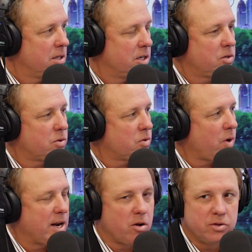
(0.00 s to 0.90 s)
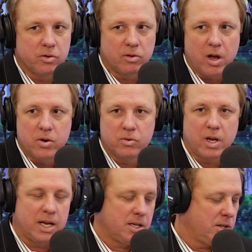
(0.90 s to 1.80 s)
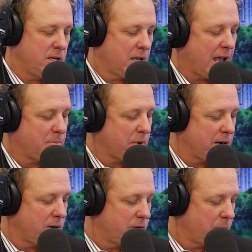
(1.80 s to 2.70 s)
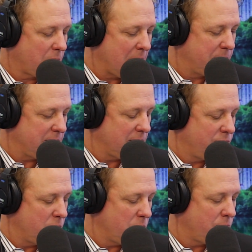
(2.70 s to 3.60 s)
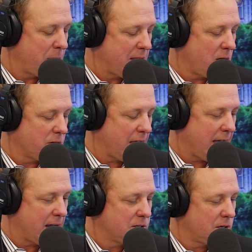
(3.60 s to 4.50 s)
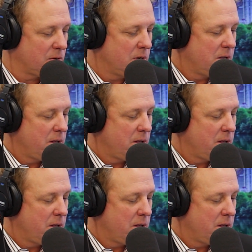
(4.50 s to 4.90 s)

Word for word: interest rate on your loan and the cap operate on the property if you, you pay all cash. So